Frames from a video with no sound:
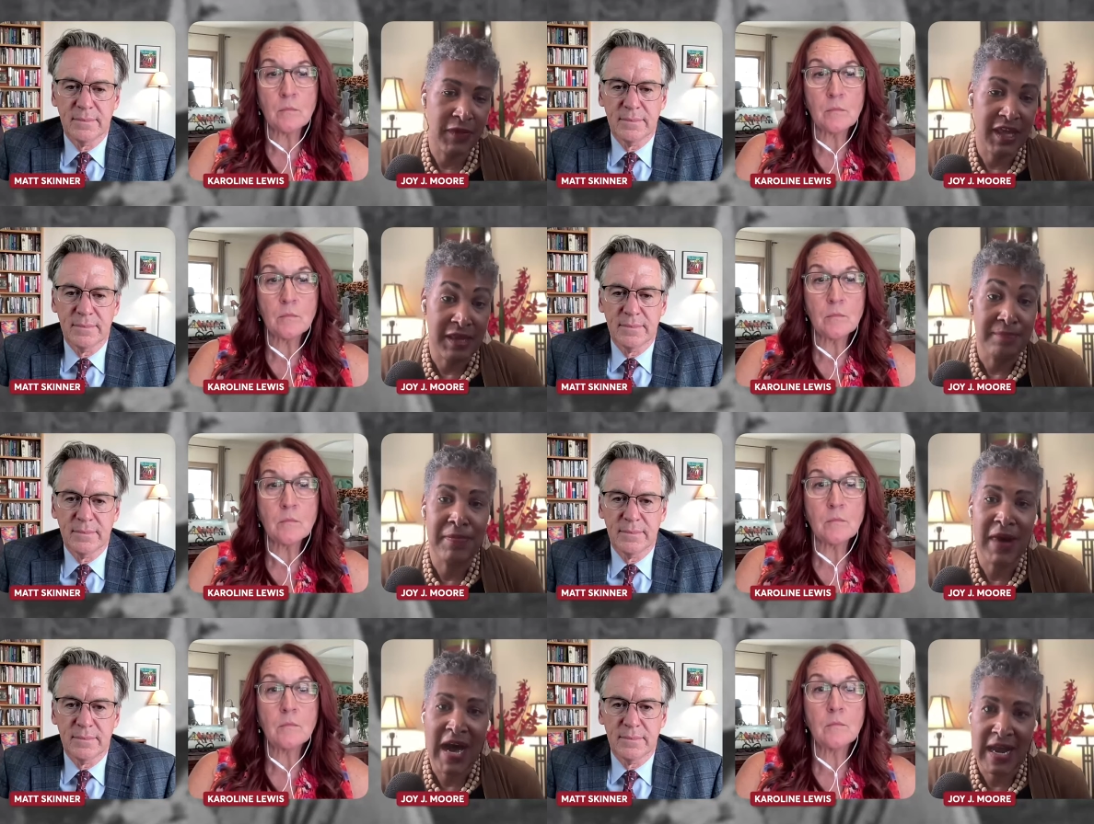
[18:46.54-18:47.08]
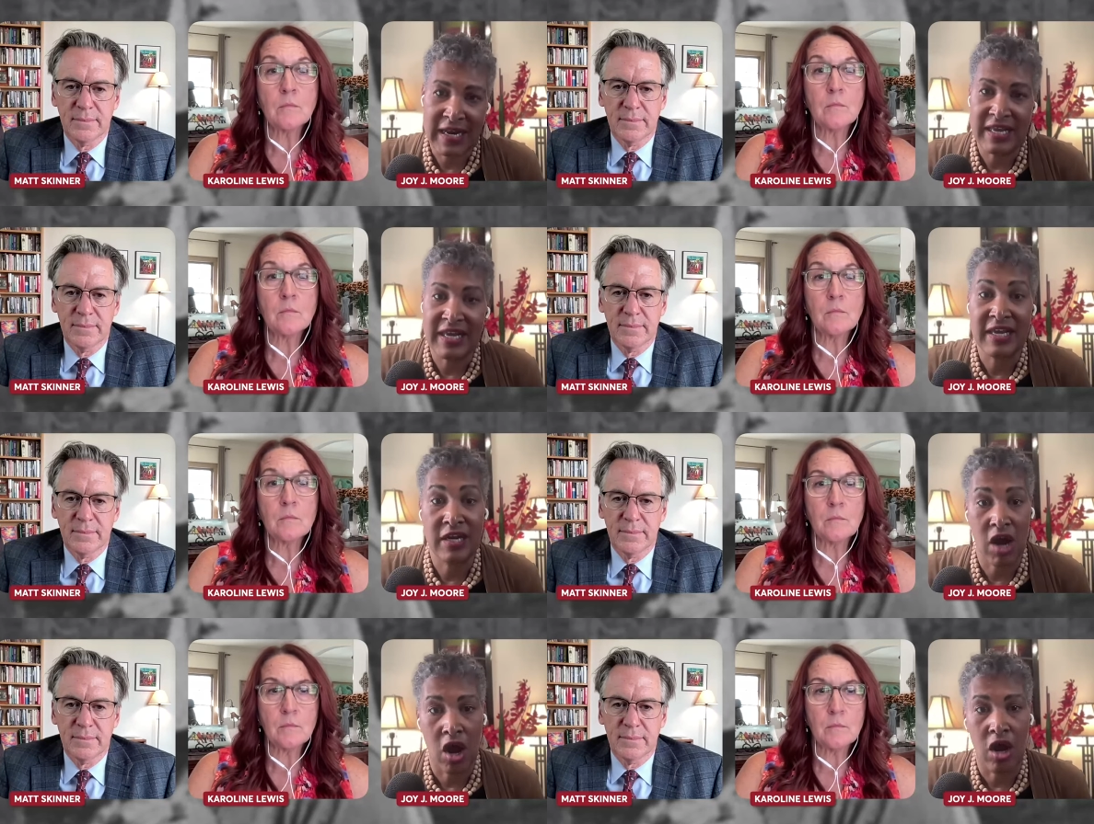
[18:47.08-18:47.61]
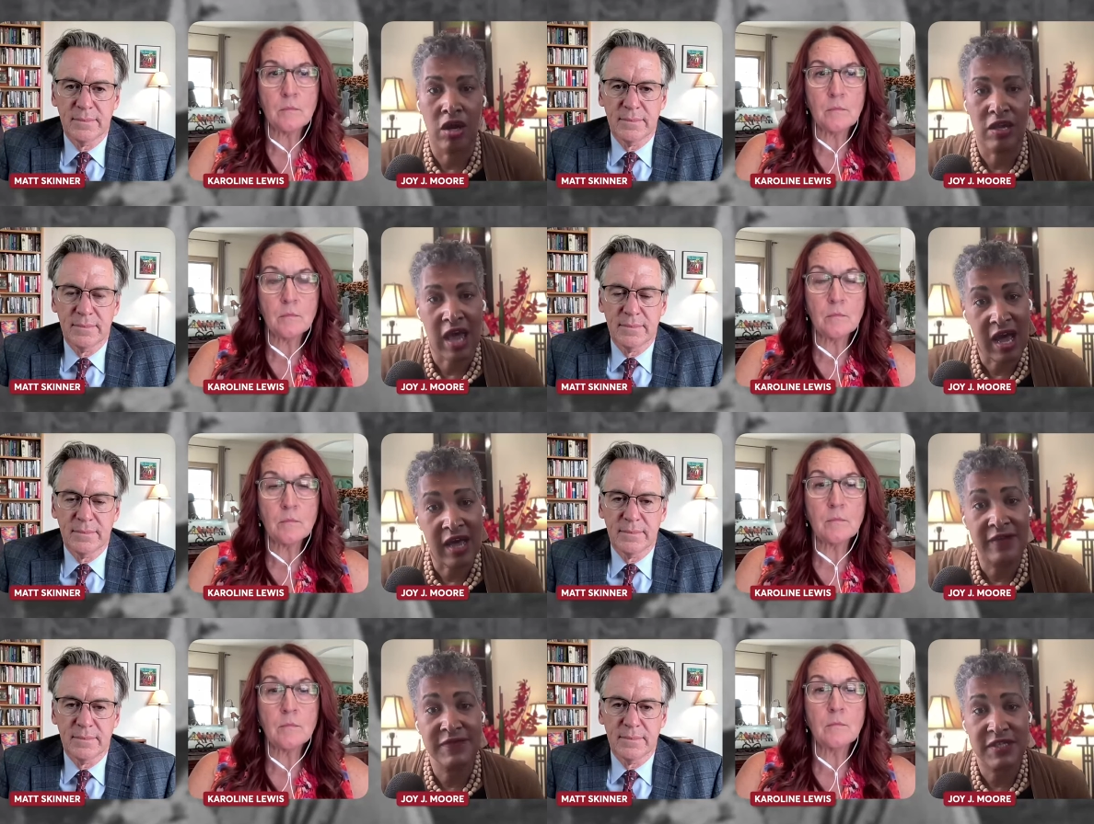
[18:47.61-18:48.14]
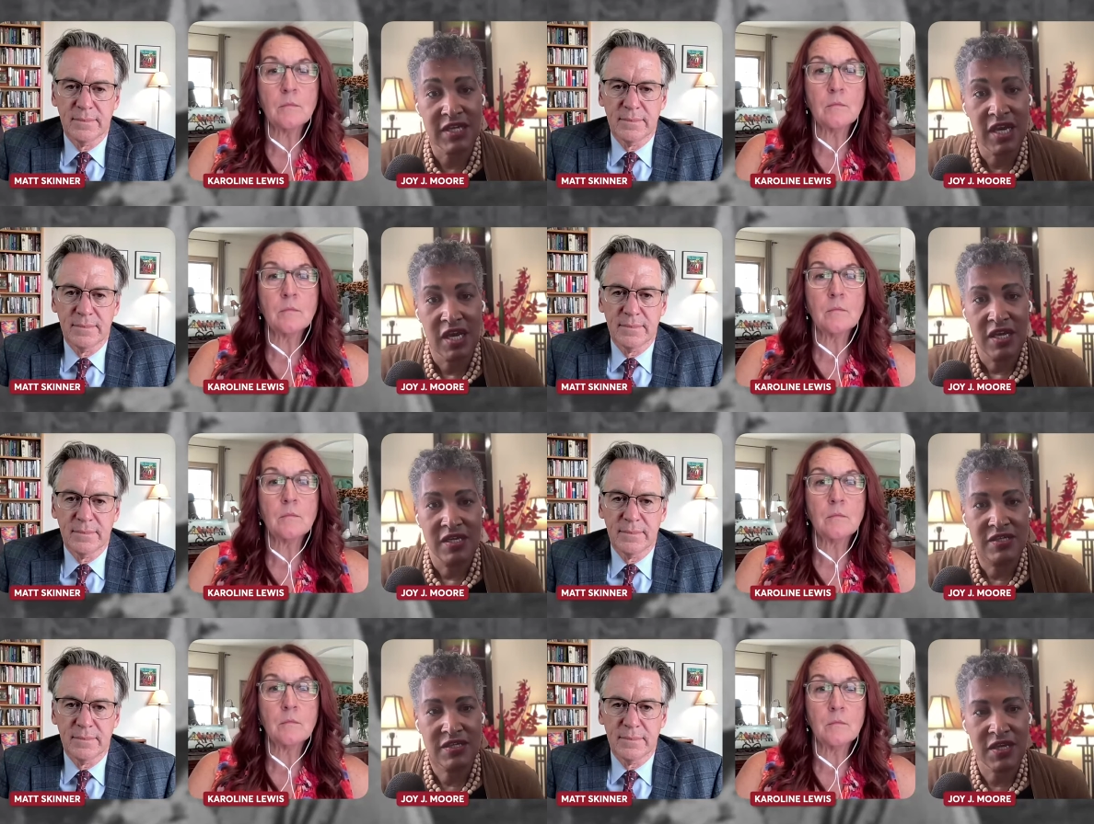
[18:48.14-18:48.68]
Speaker 1: embody in our lives.
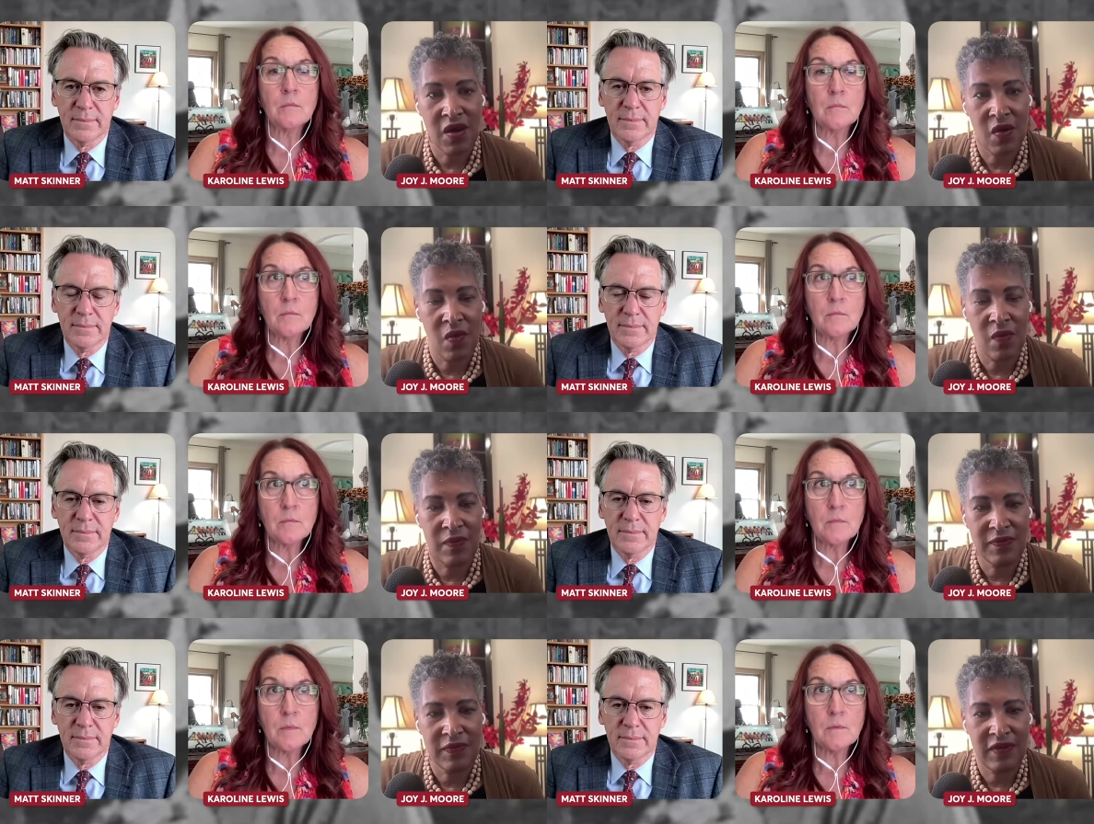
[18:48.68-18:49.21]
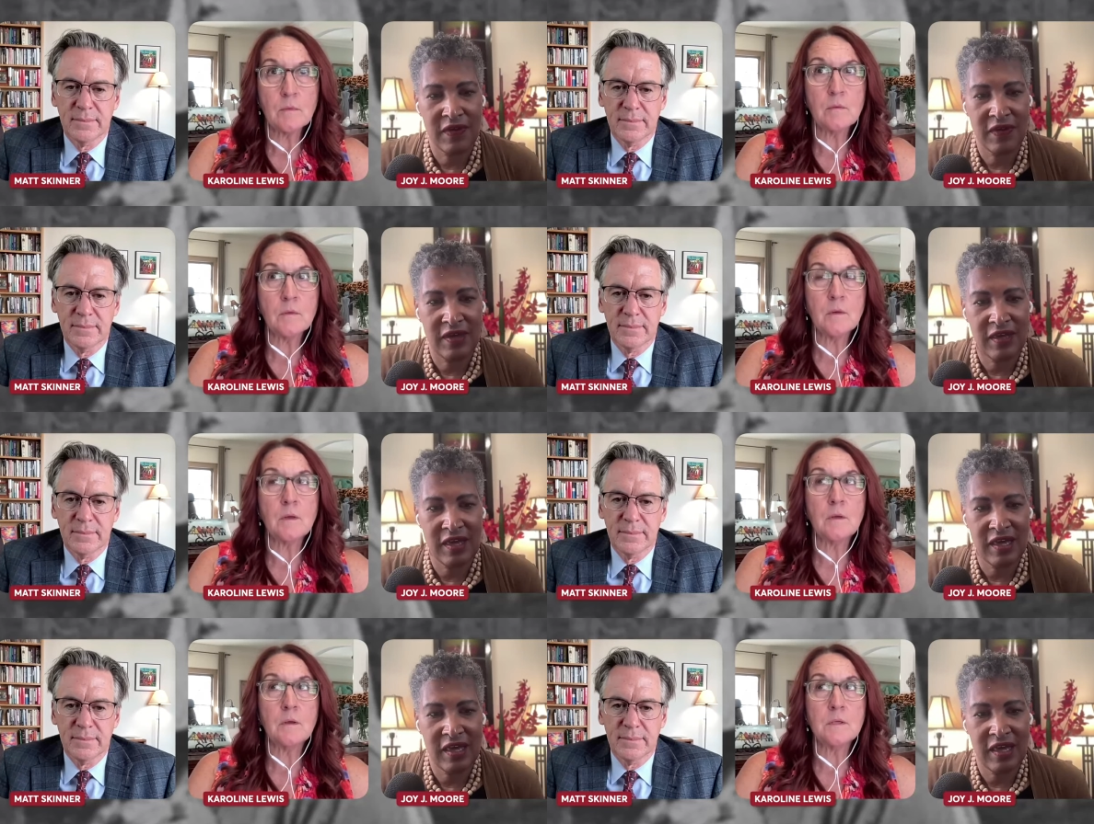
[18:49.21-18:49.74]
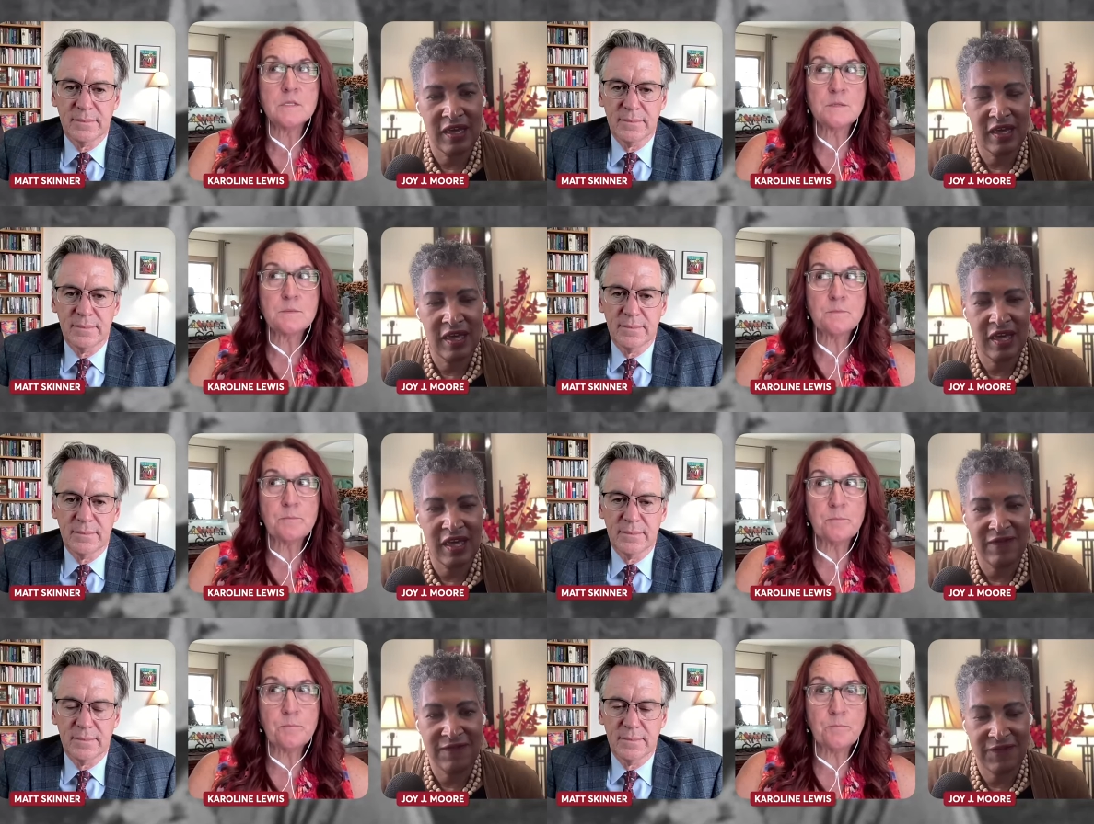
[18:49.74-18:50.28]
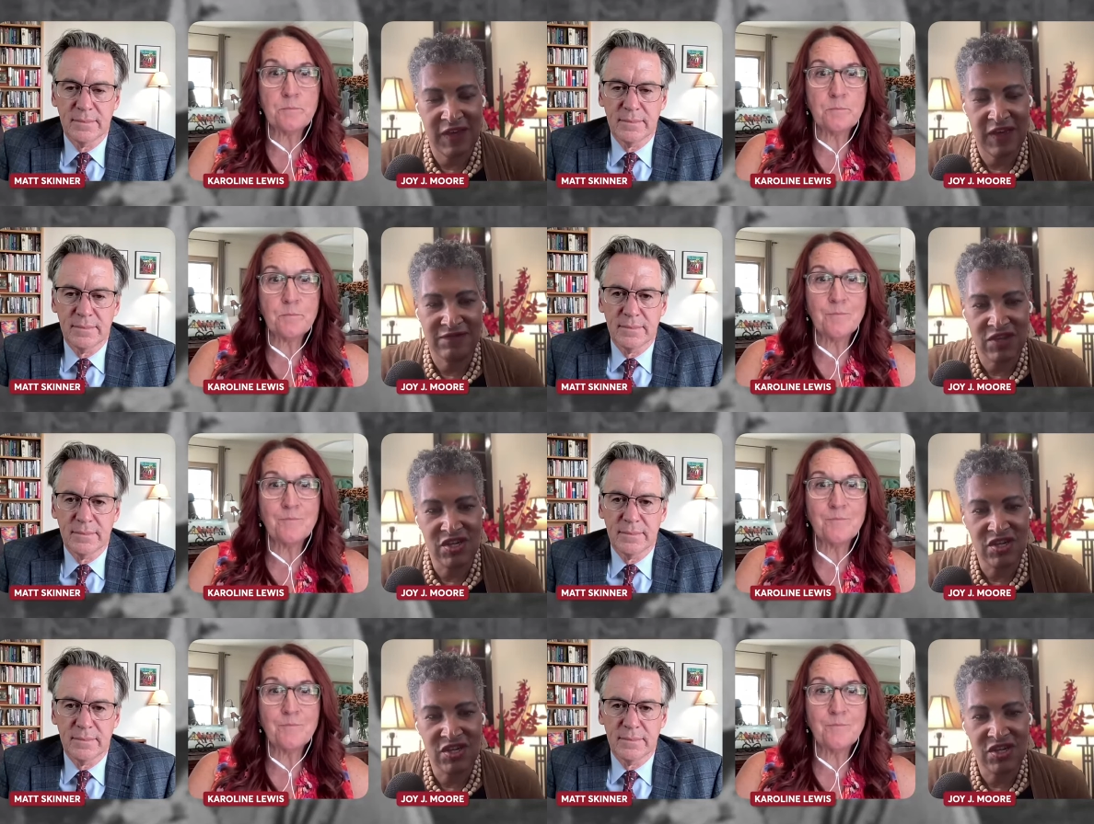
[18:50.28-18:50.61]
So, if if